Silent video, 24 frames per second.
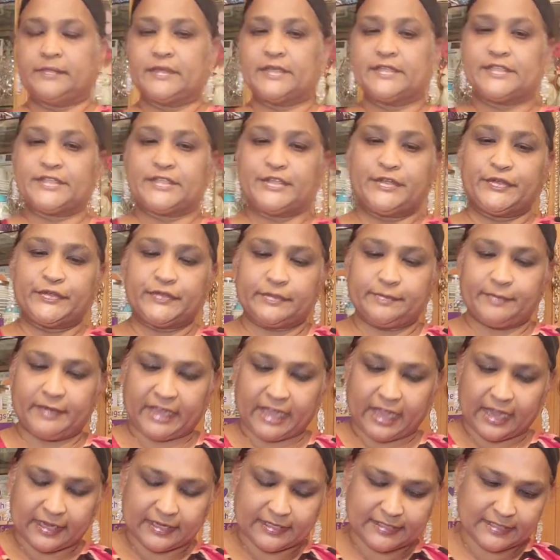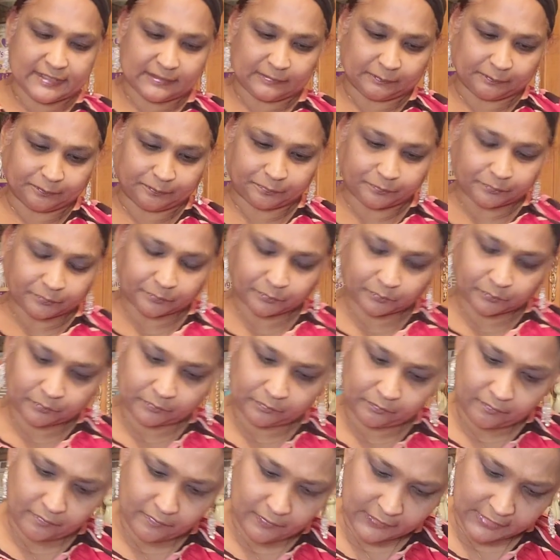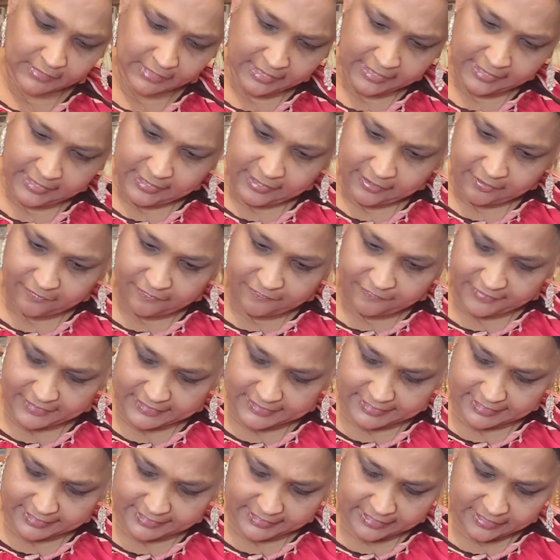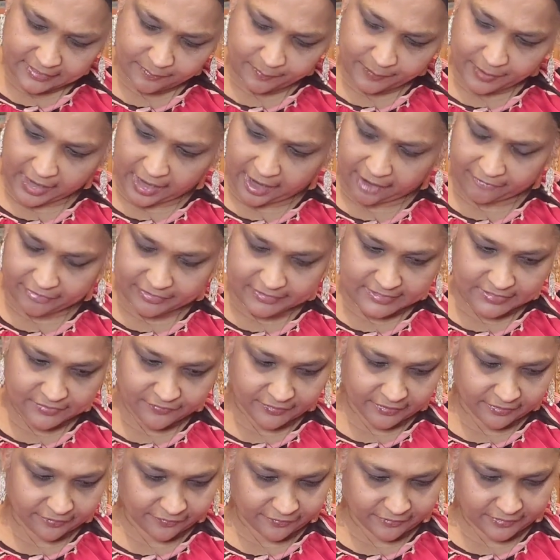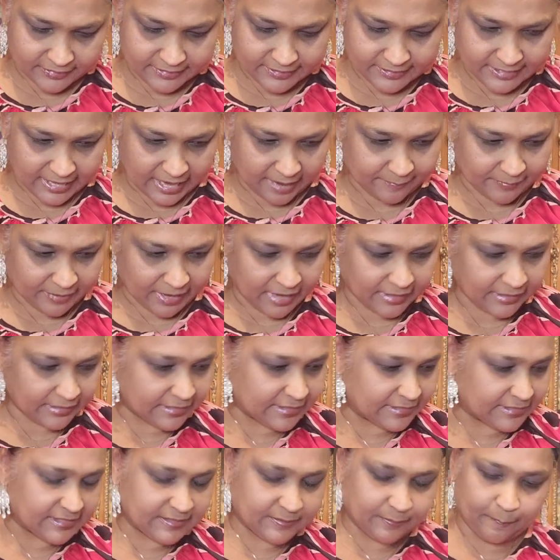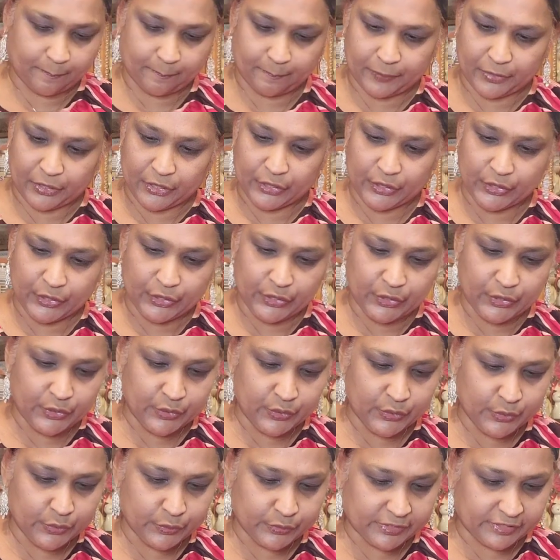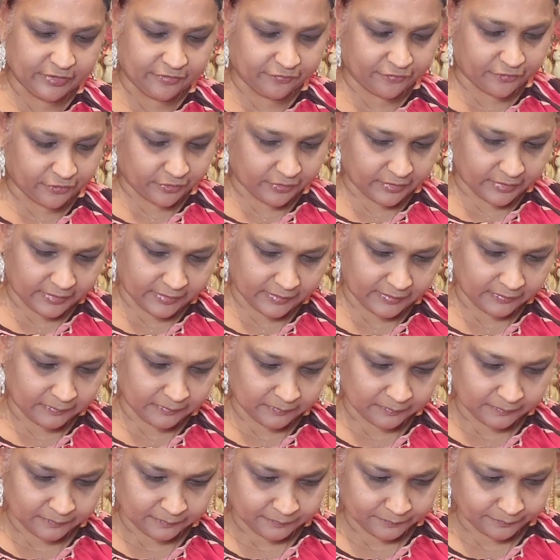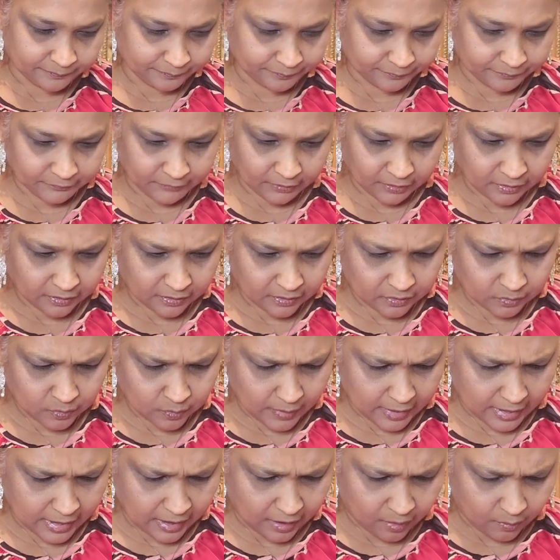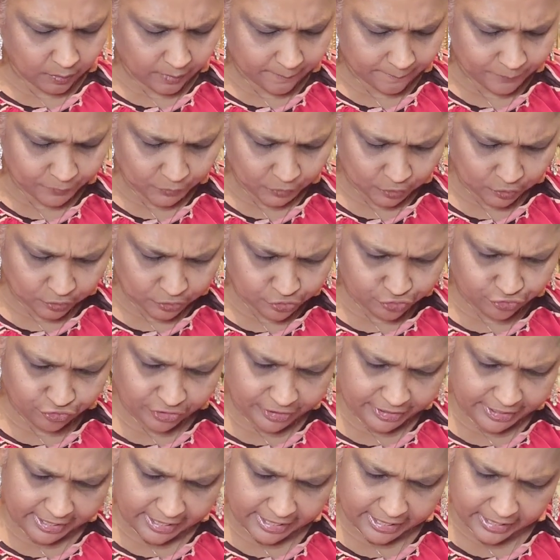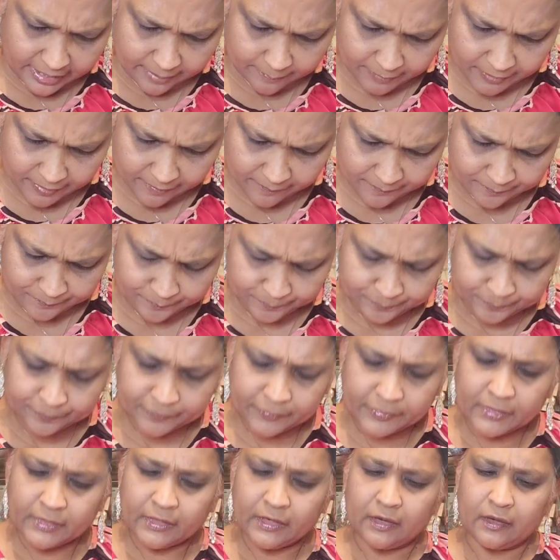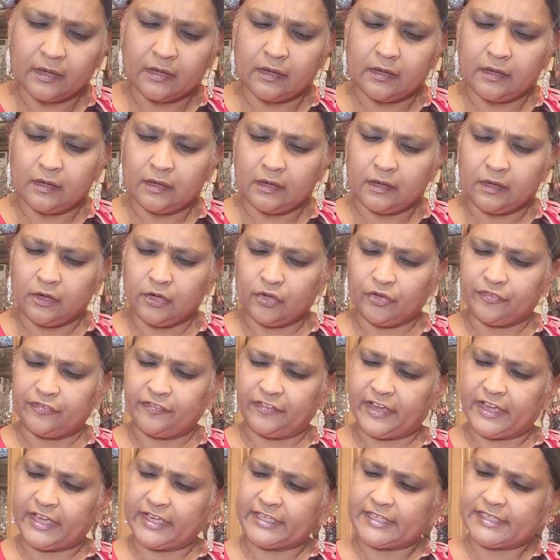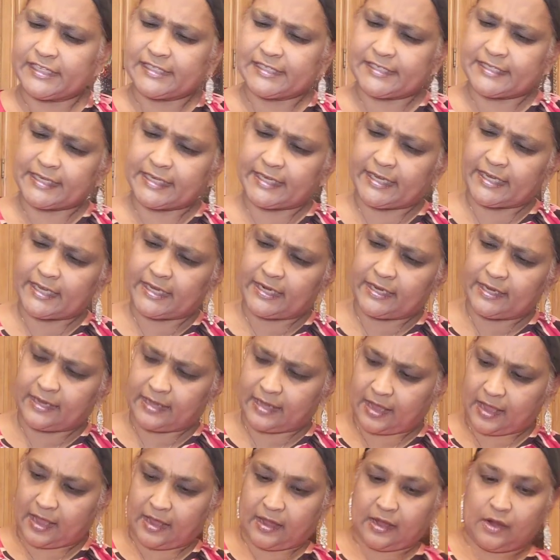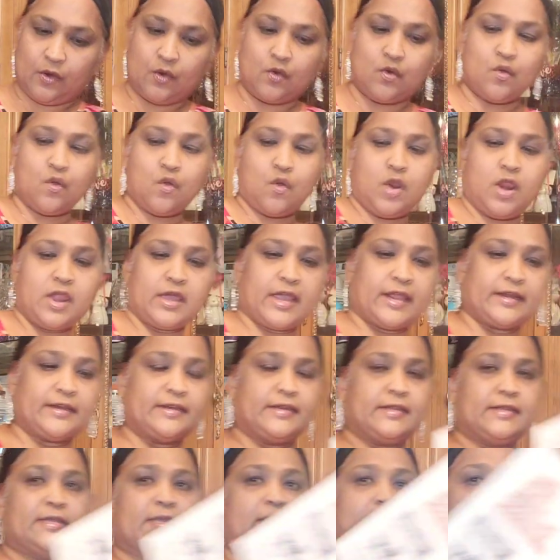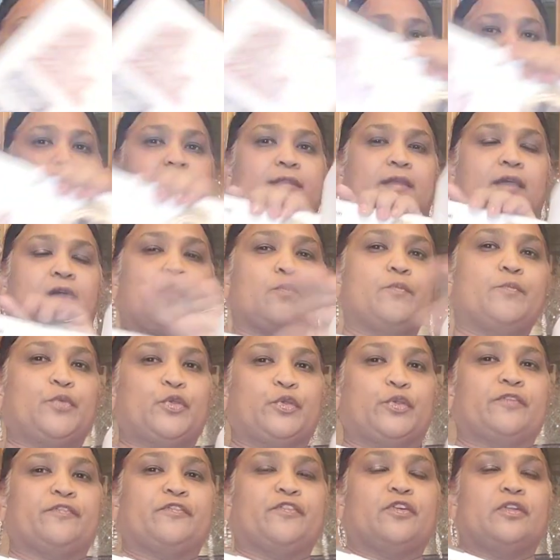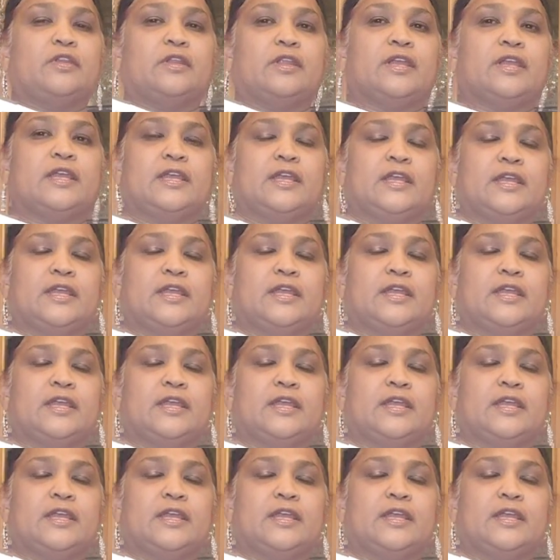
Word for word: Excuse me, guys. Visiting Paris for the first time. That is beautiful. Oh, wow. Notre Dame. Lovely detail. Oh, look at this. Look how beautiful.